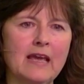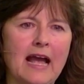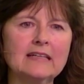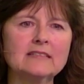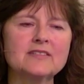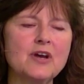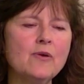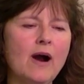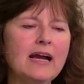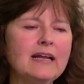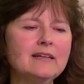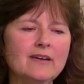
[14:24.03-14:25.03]
And so
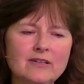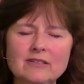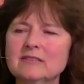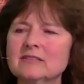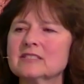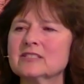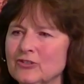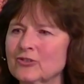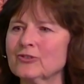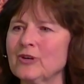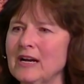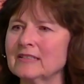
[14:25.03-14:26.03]
I learned to
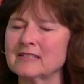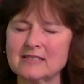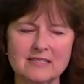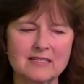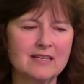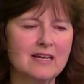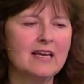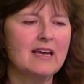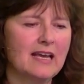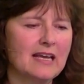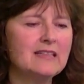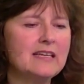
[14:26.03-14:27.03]
trust
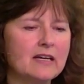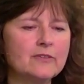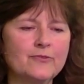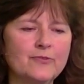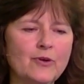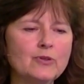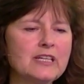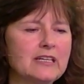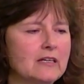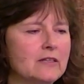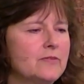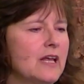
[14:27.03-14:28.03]
in the
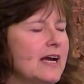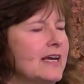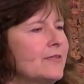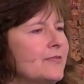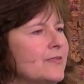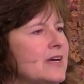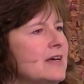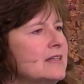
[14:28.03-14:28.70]
unfolding of life,